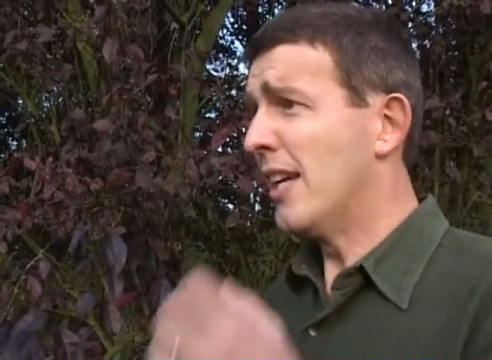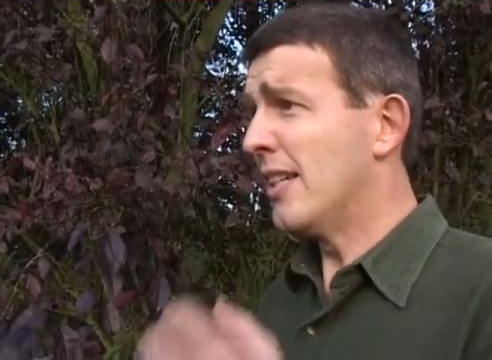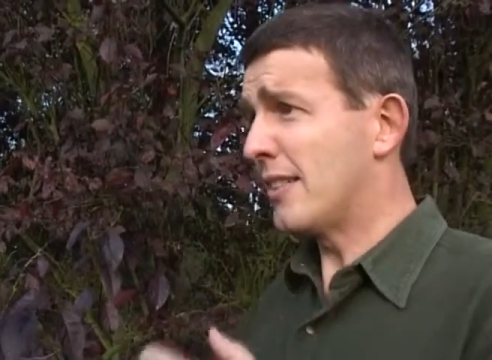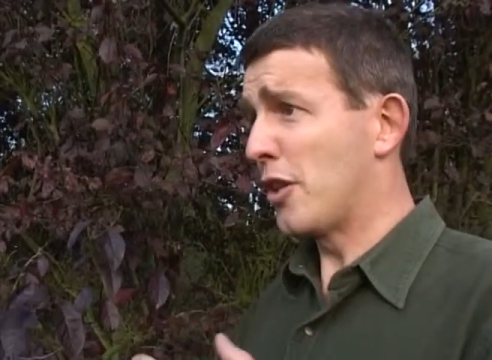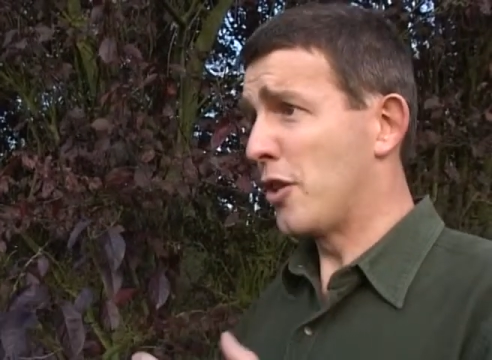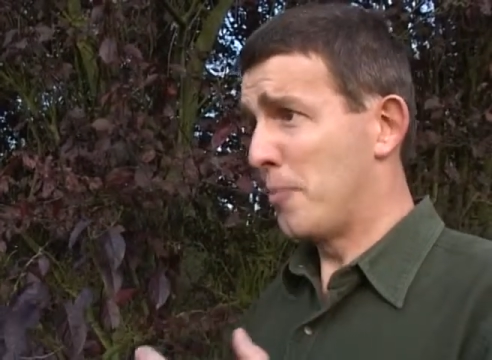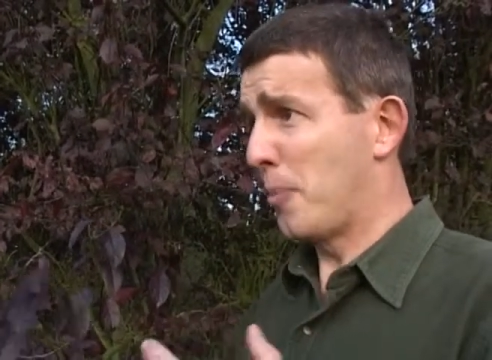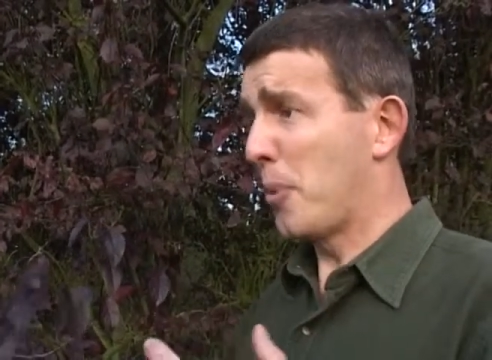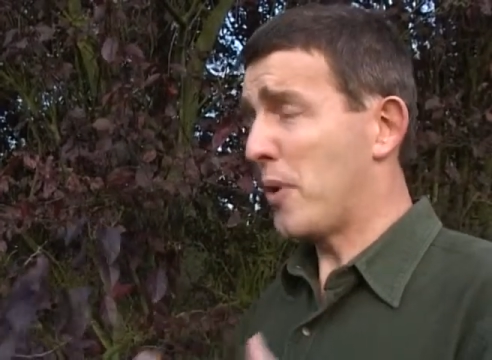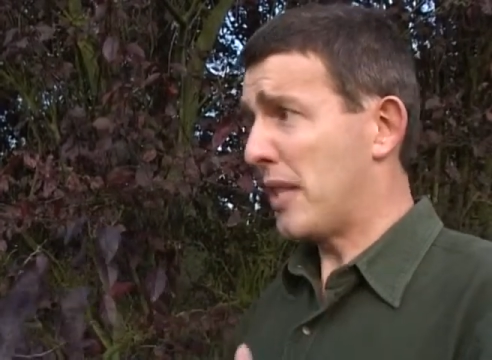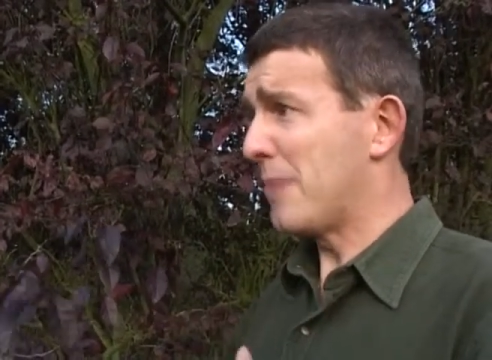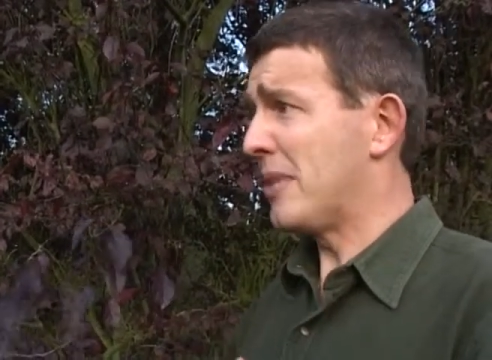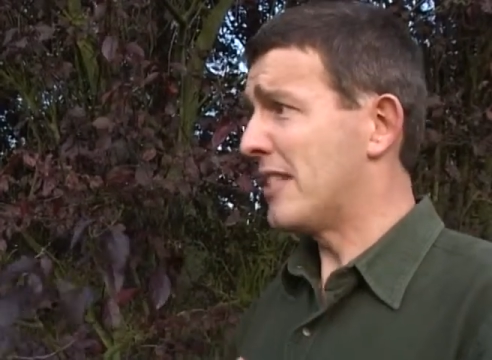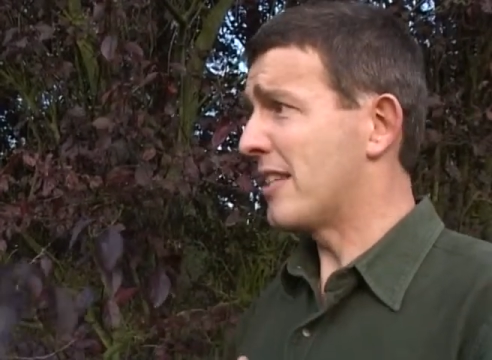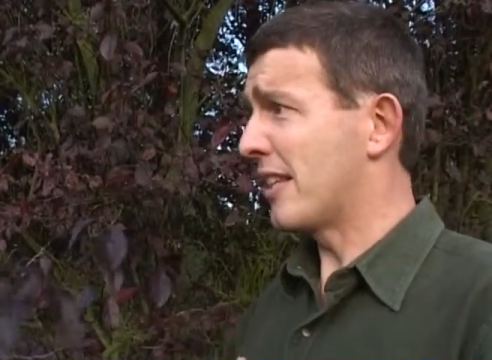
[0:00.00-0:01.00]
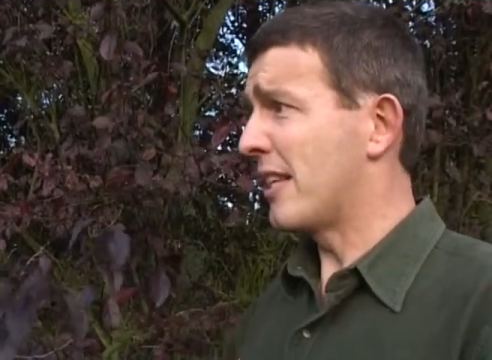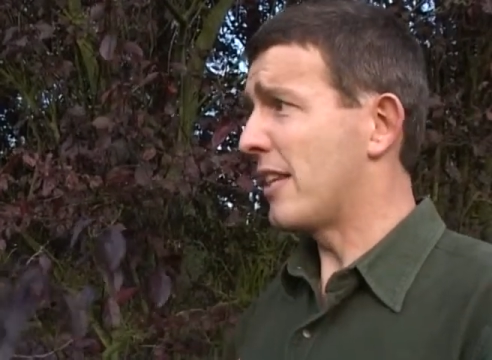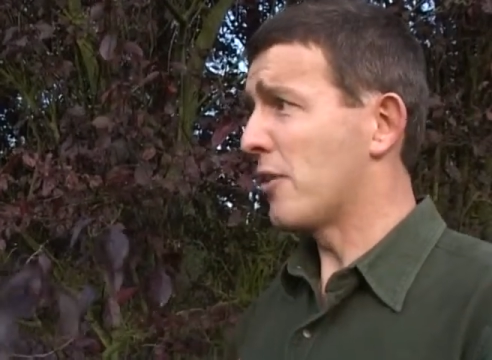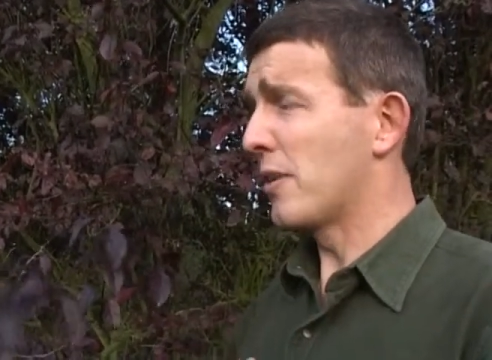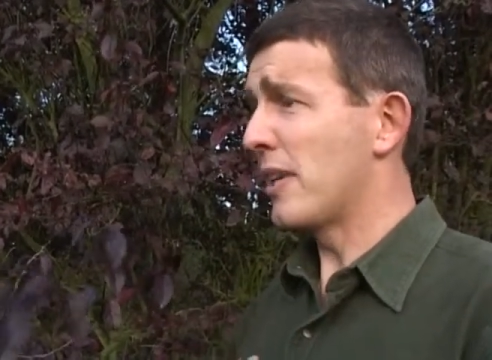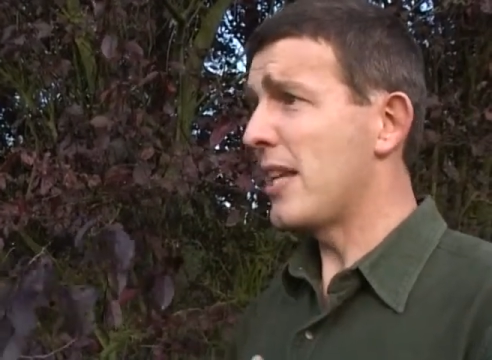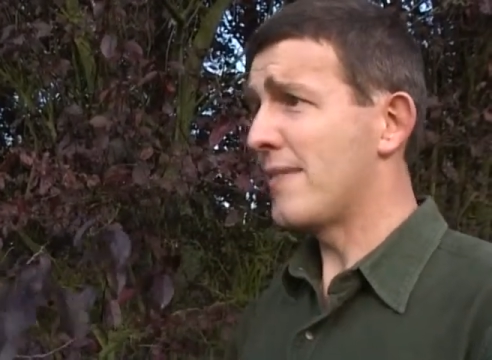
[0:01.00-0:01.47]
So you put it into
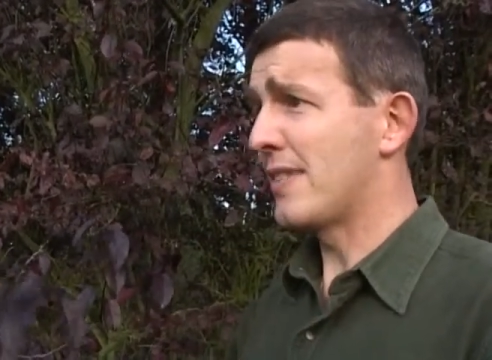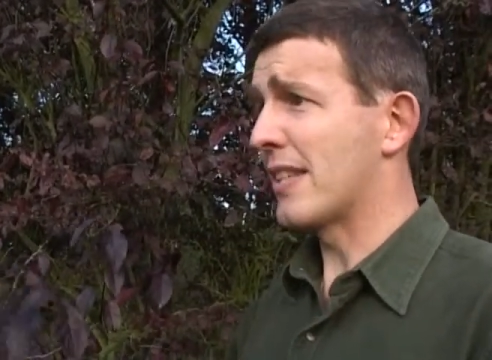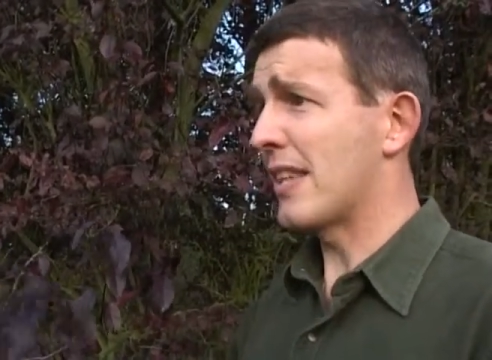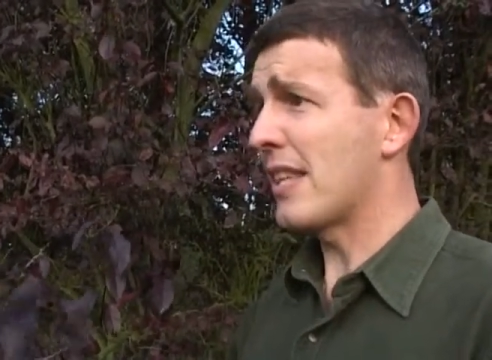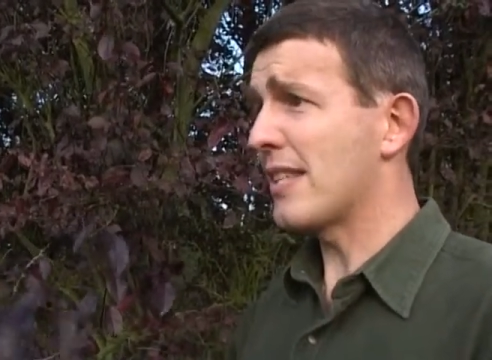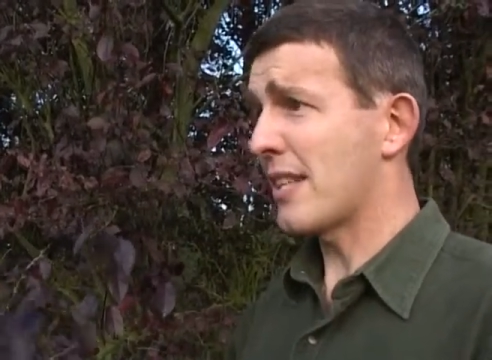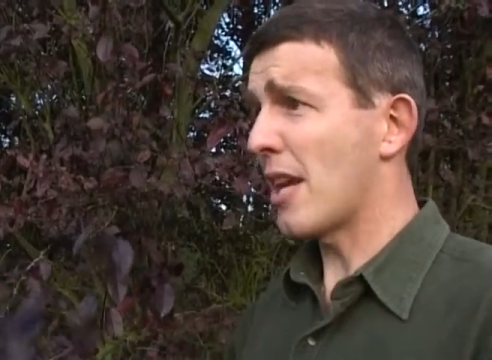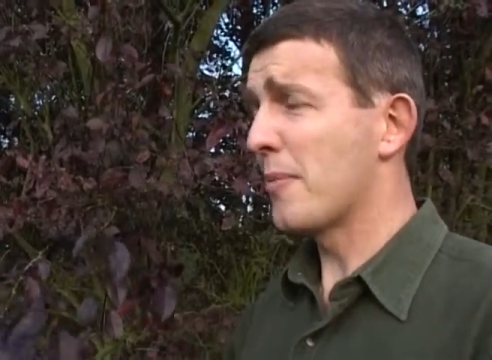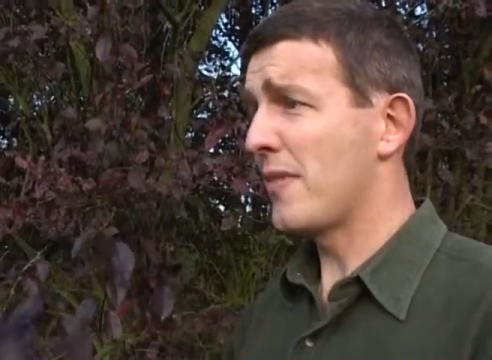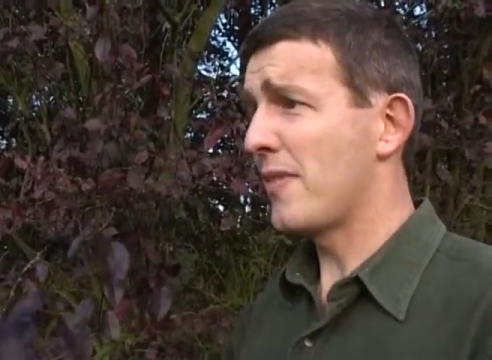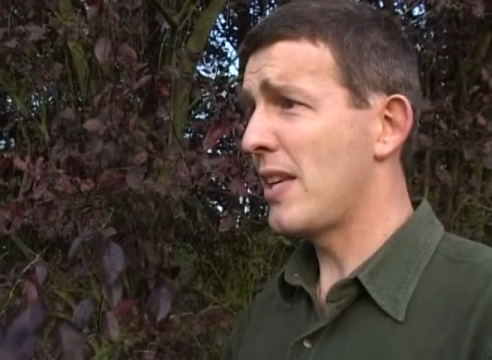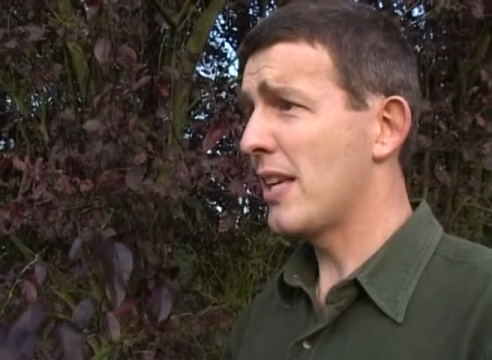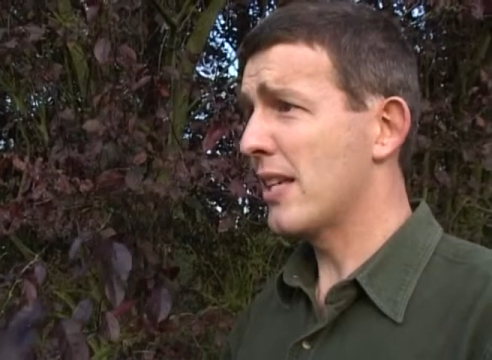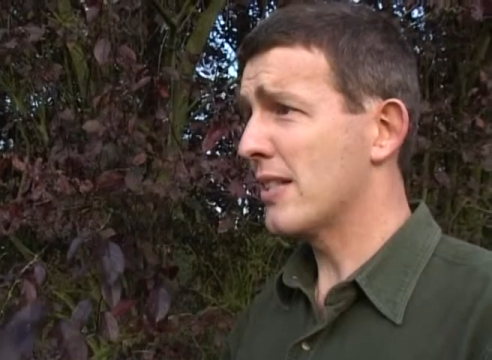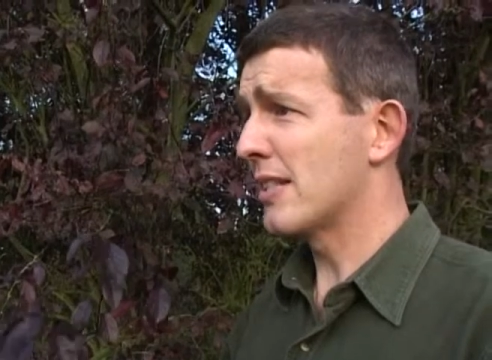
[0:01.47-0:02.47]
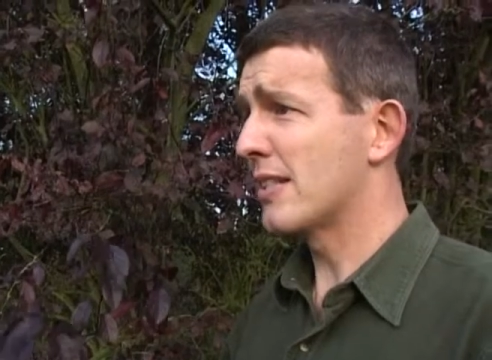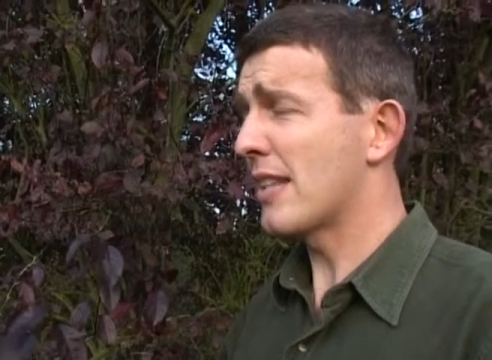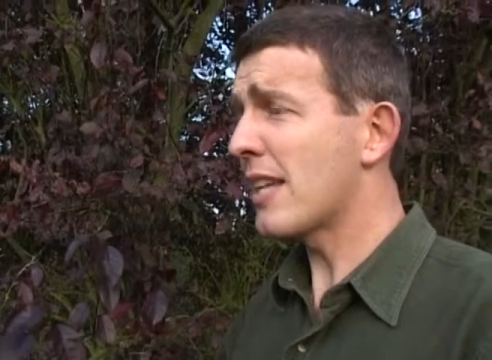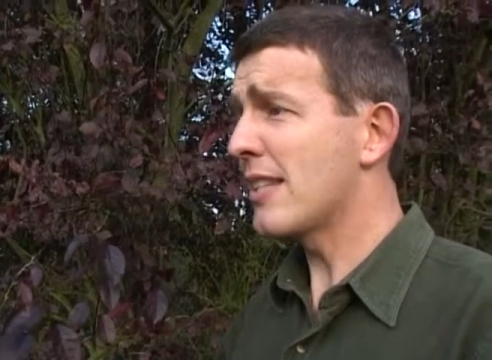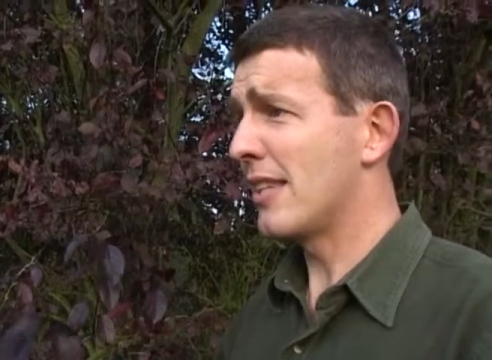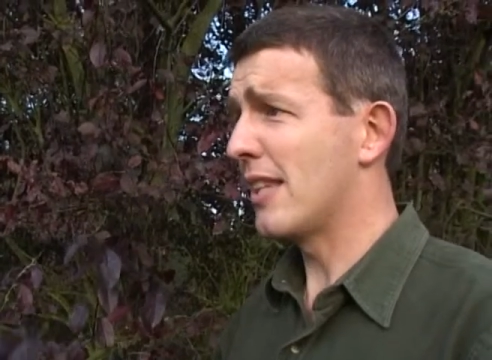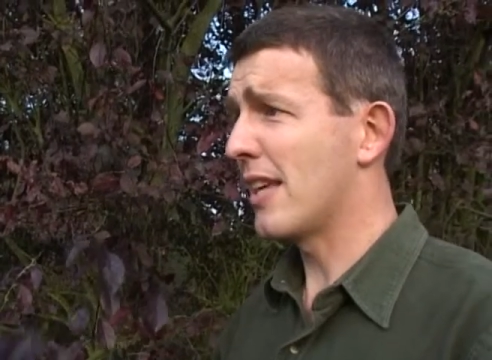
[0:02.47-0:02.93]
your leaves at this time of the year to
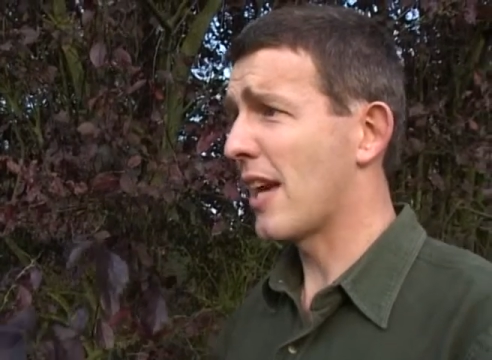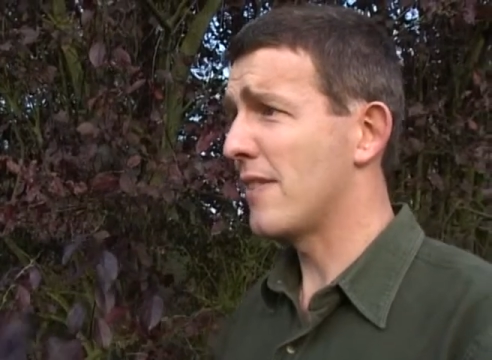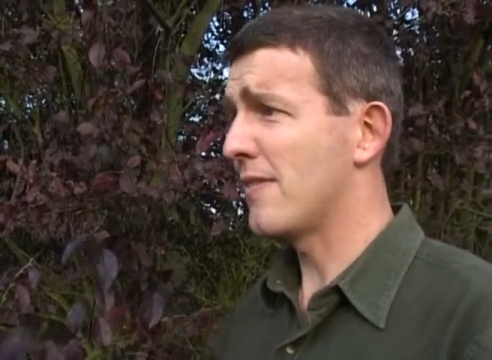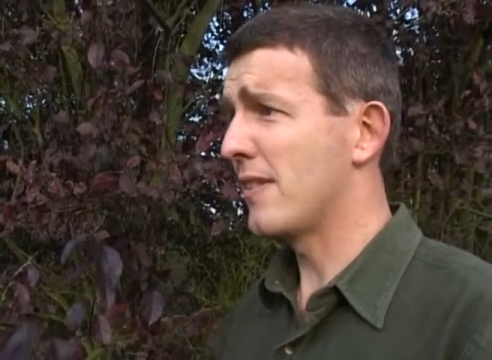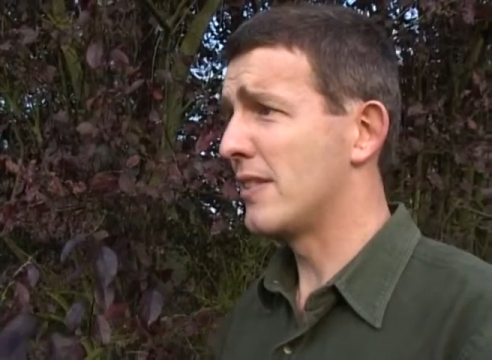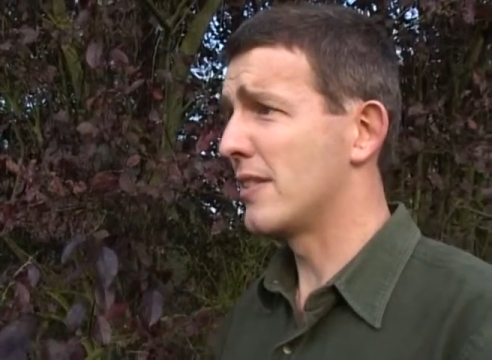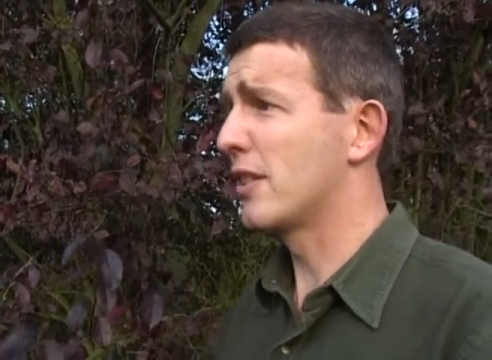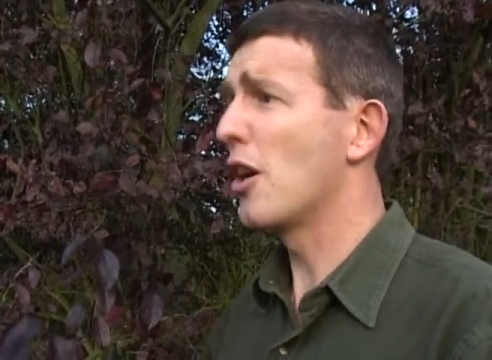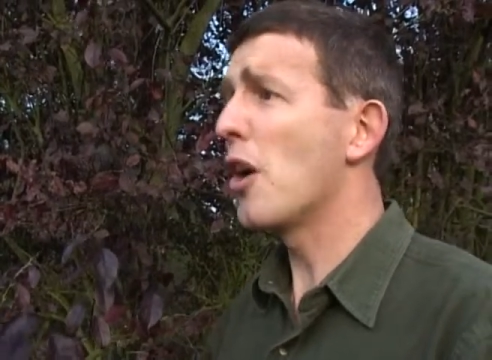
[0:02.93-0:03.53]
say to the aphids,